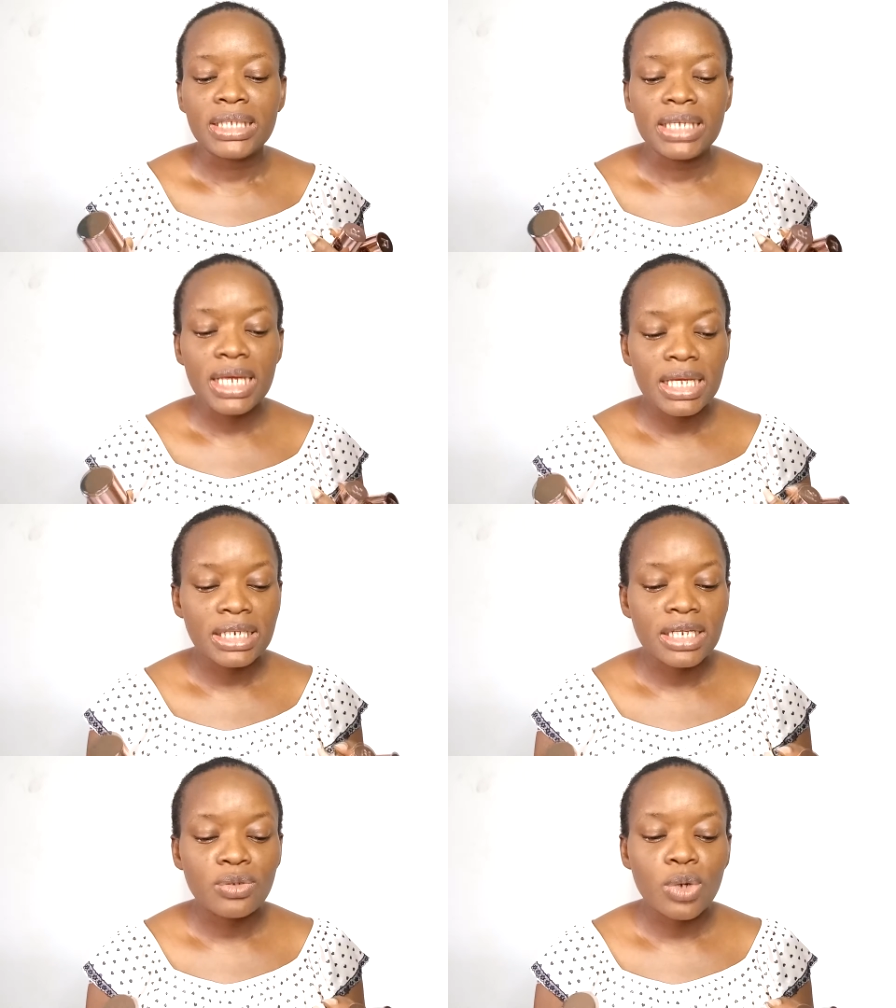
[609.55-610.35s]

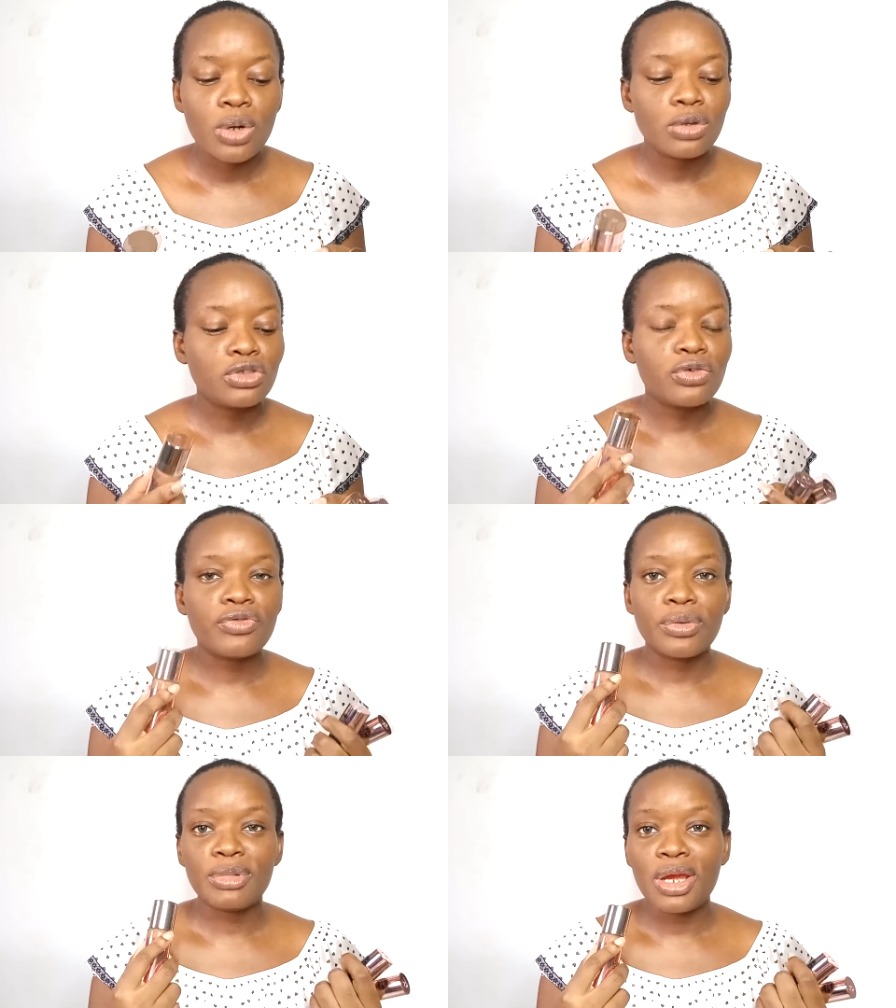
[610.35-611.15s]
yeah, then we're also
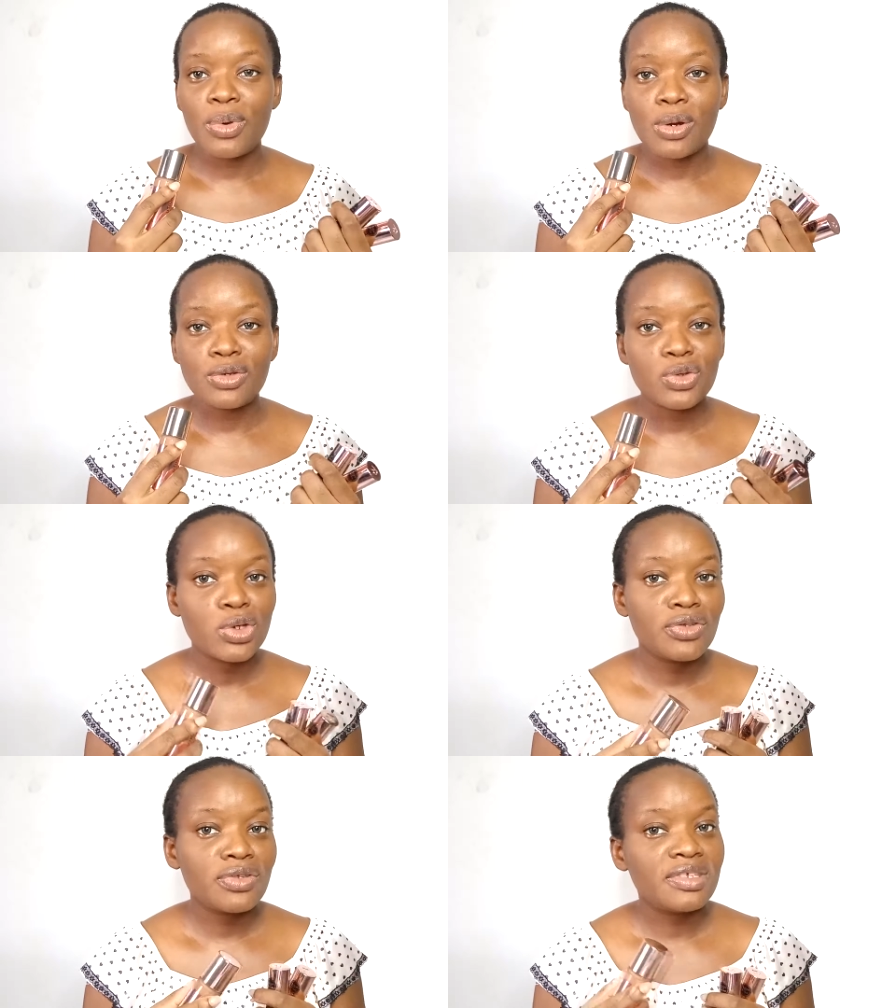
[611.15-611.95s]
from there we're also
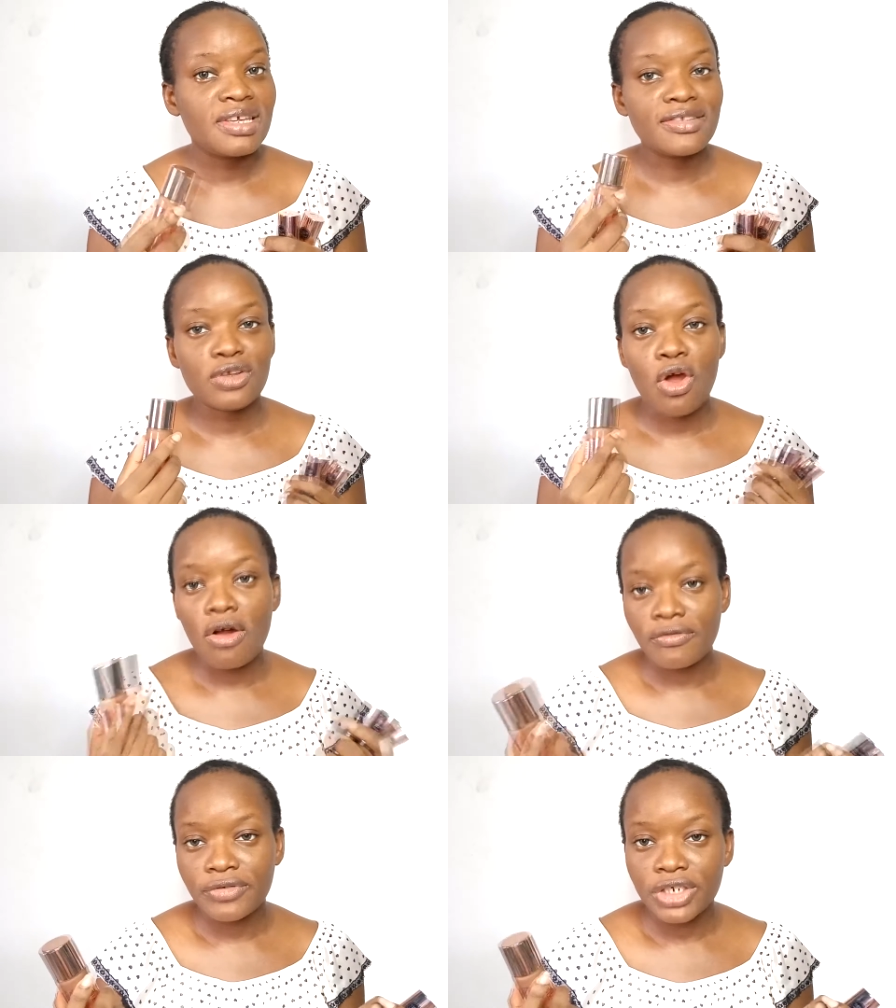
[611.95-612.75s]
going to test
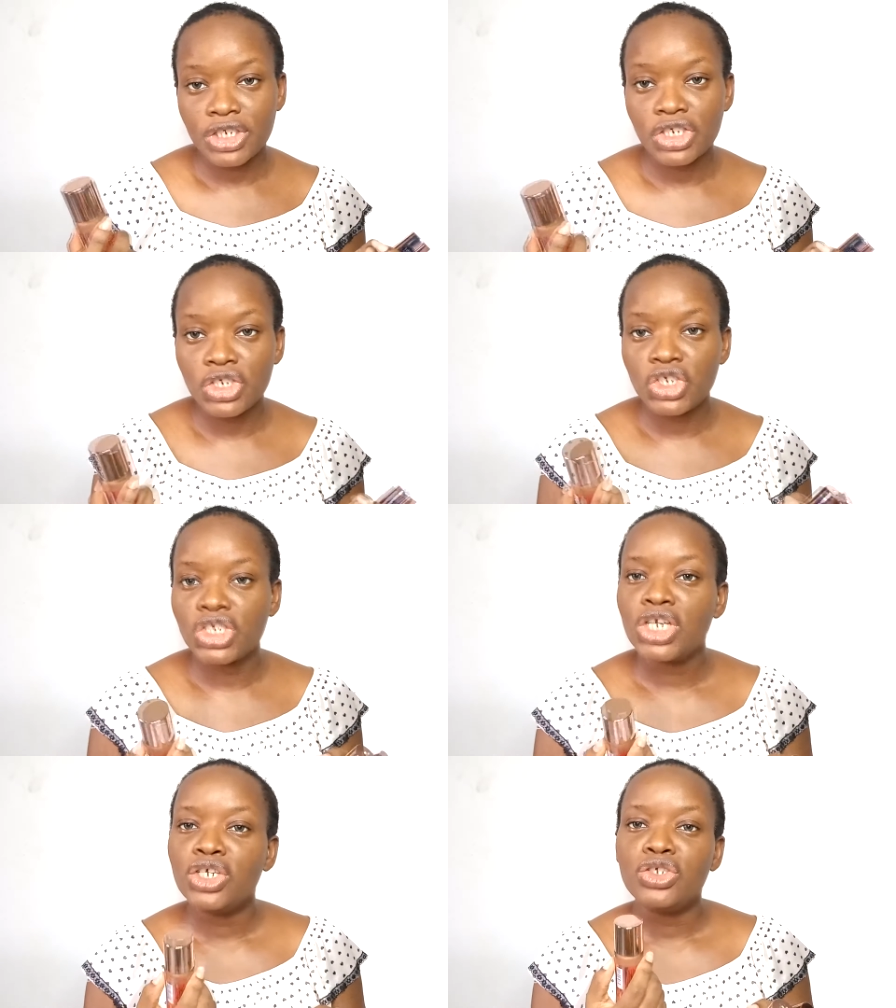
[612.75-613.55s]
coverage,
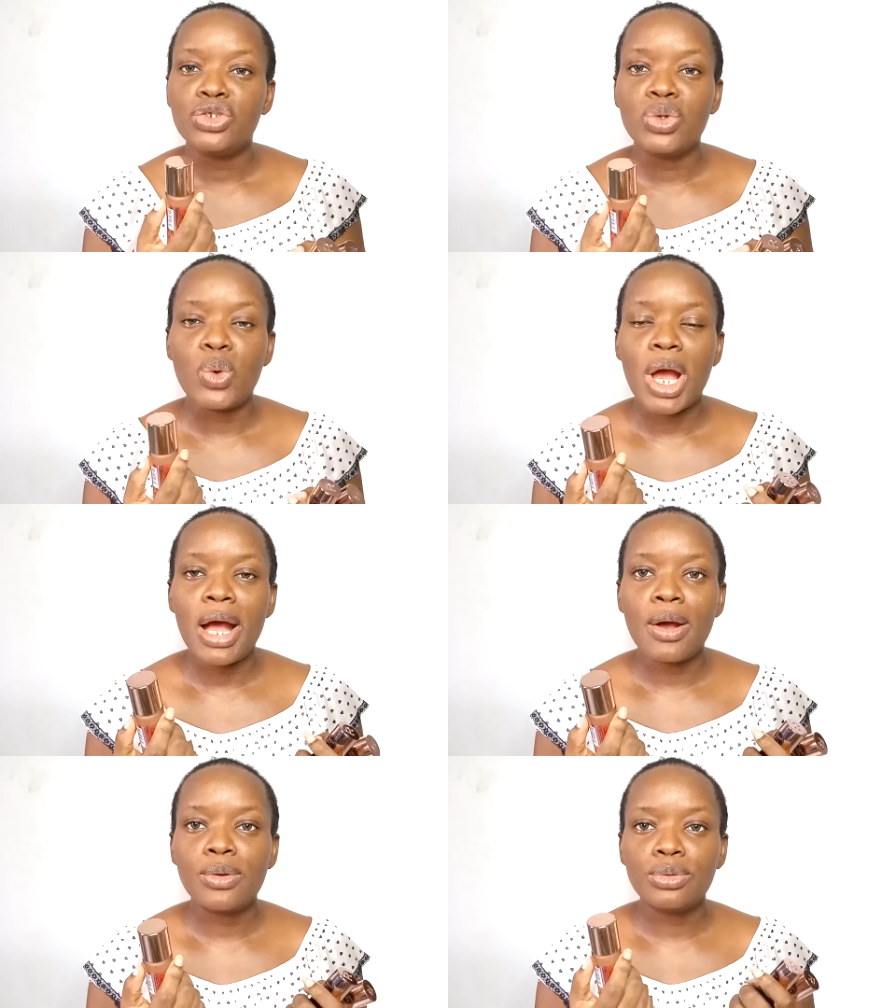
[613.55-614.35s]
you know,
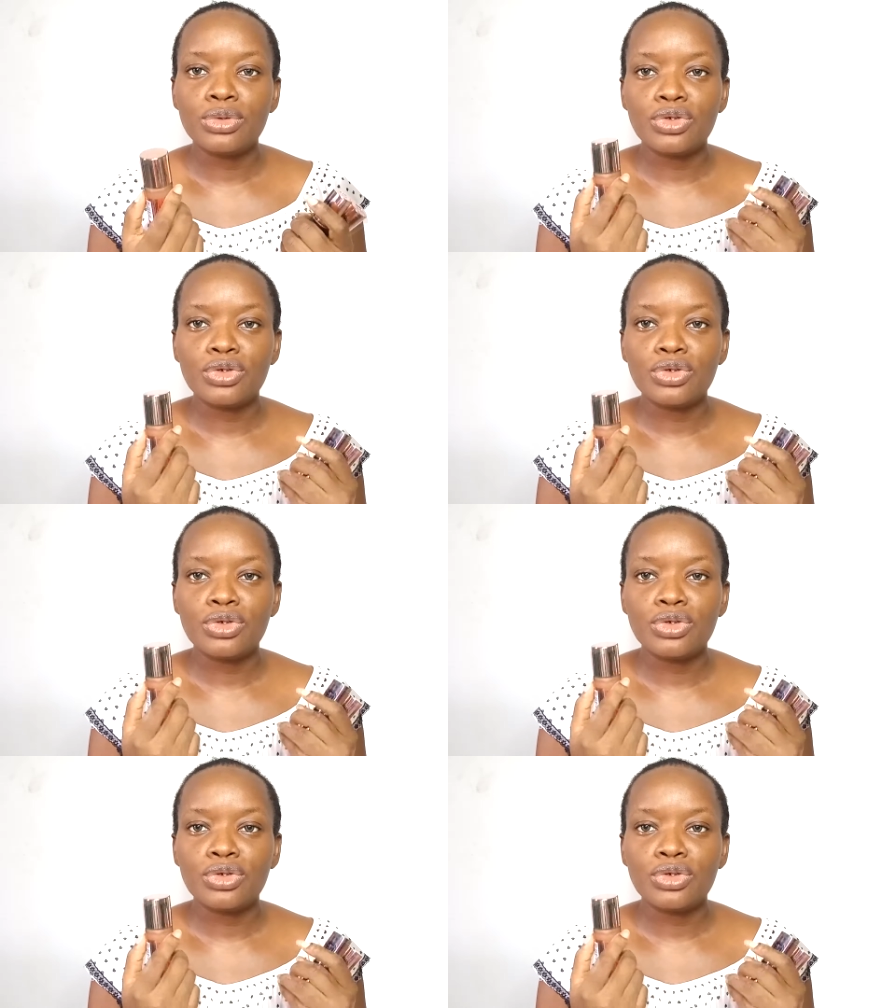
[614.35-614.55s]
how